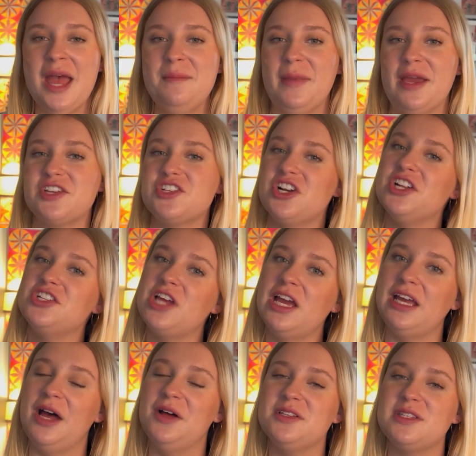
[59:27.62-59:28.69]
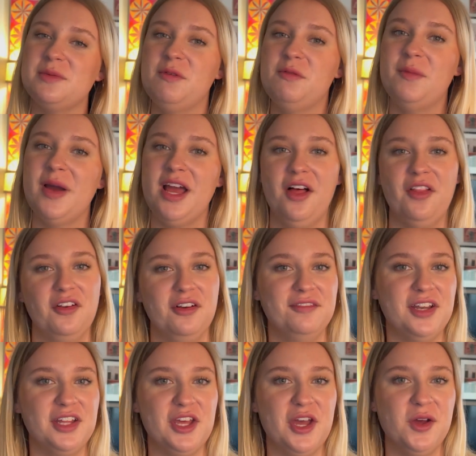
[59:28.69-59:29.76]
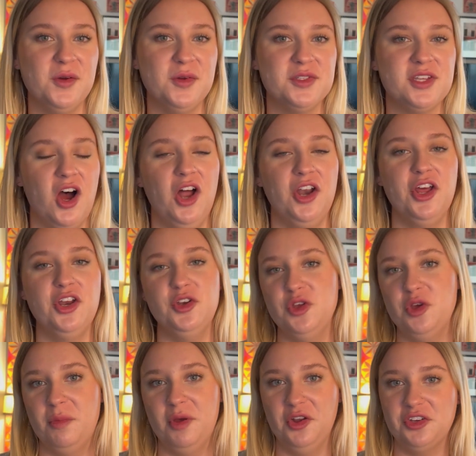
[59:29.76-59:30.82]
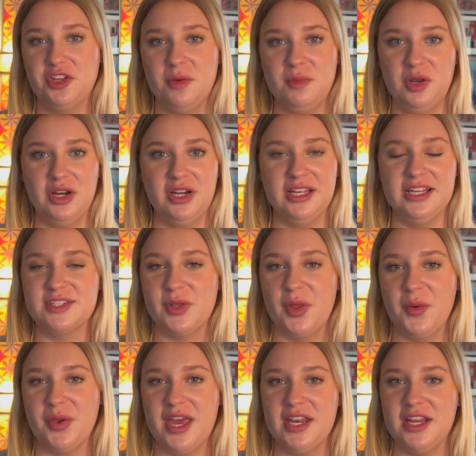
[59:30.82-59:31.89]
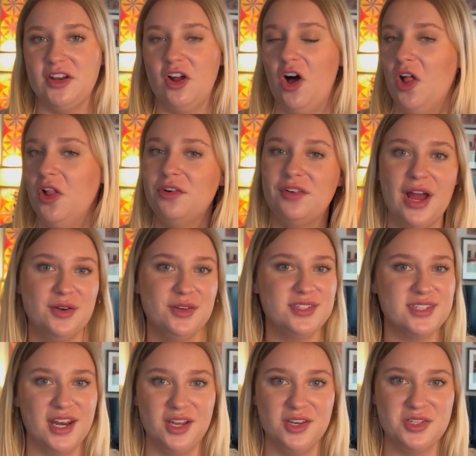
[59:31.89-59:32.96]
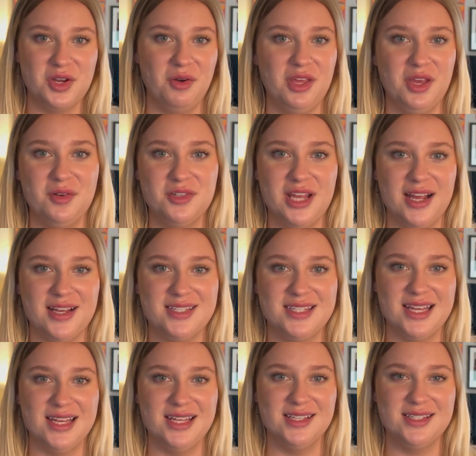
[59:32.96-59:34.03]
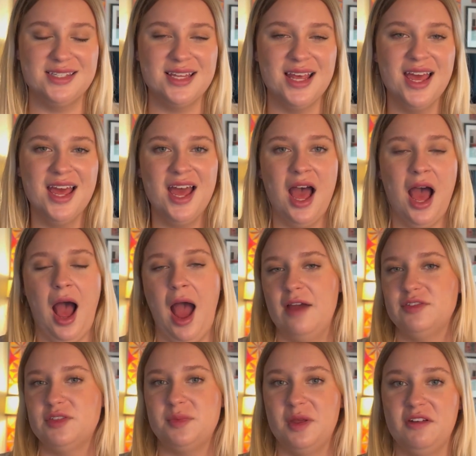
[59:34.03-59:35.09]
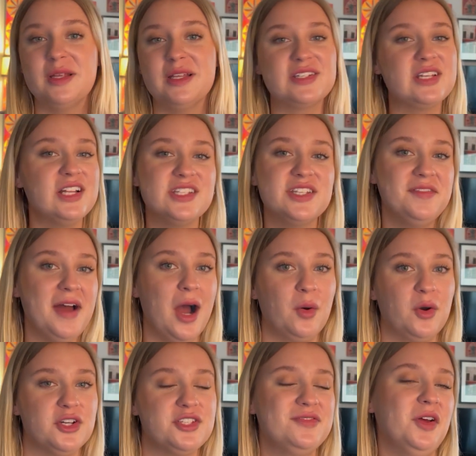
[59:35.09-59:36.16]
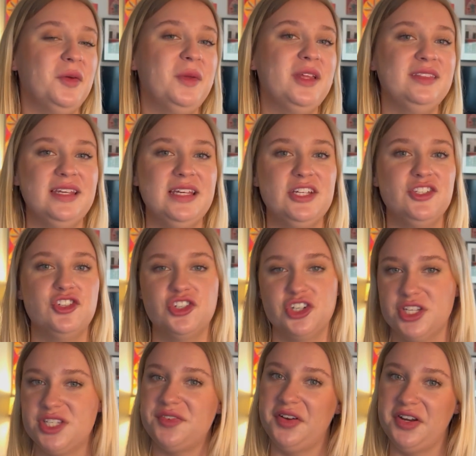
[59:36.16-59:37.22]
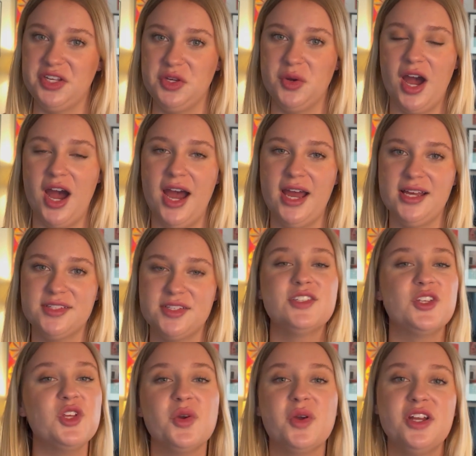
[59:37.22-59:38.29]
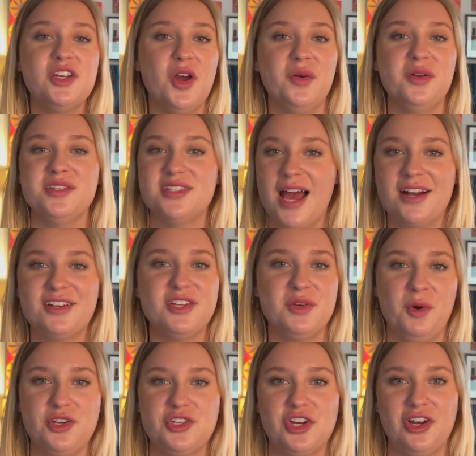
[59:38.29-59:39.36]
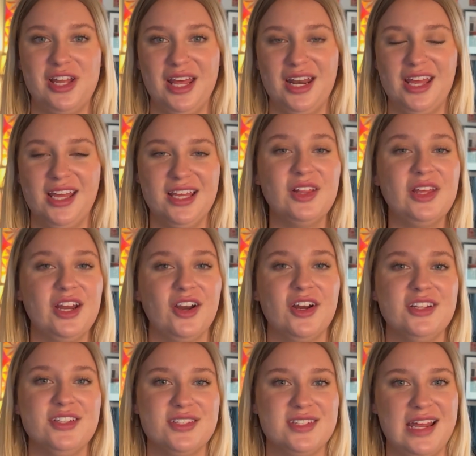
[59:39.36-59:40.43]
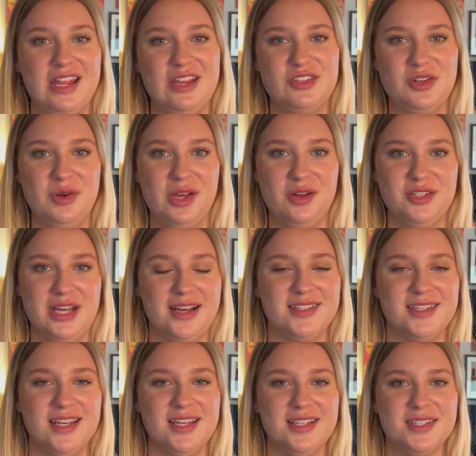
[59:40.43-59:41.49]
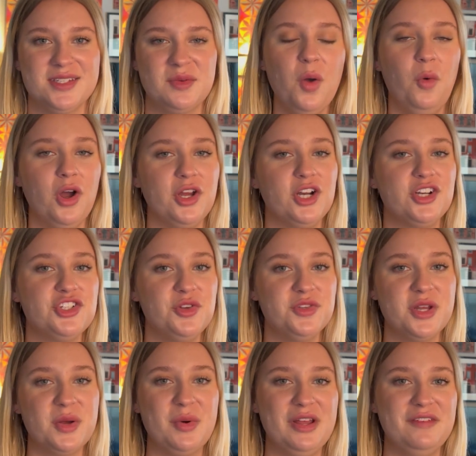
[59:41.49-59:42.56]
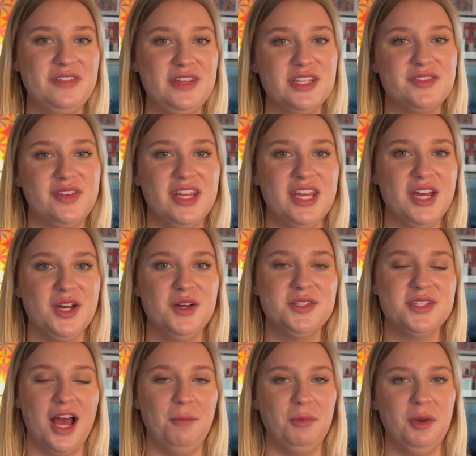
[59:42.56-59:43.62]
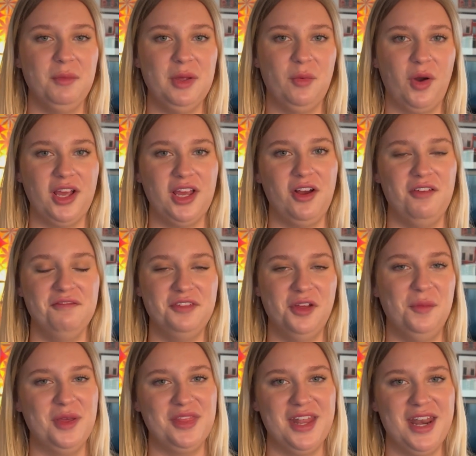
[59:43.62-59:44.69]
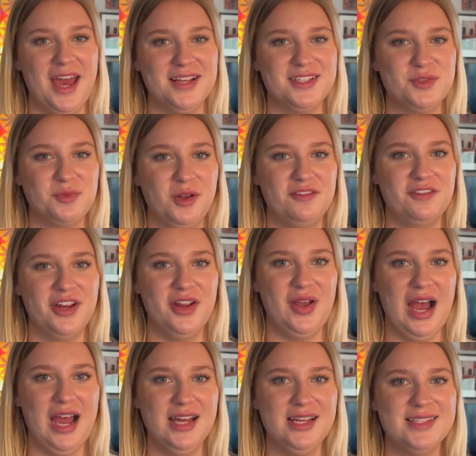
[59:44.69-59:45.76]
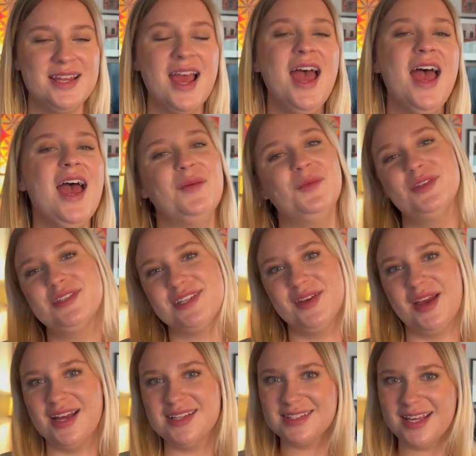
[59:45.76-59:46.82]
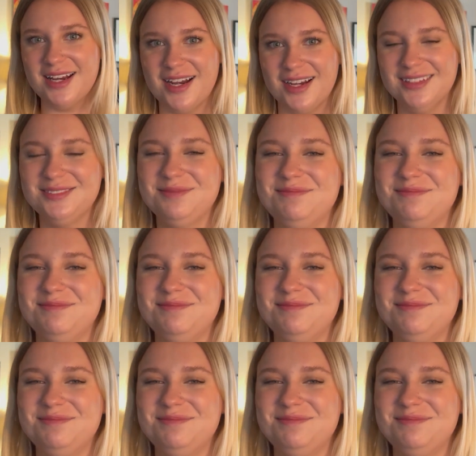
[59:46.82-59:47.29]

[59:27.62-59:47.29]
Make sure to check out some of my other videos on new build communities located all around San Antonio, Texas. I've spent tons of hours filming these just for you guys so you can know exactly what you're getting here in San Antonio, Texas. While you're choosing one of these videos, I'm gonna be working on filming the next one for you guys and we'll see you guys later.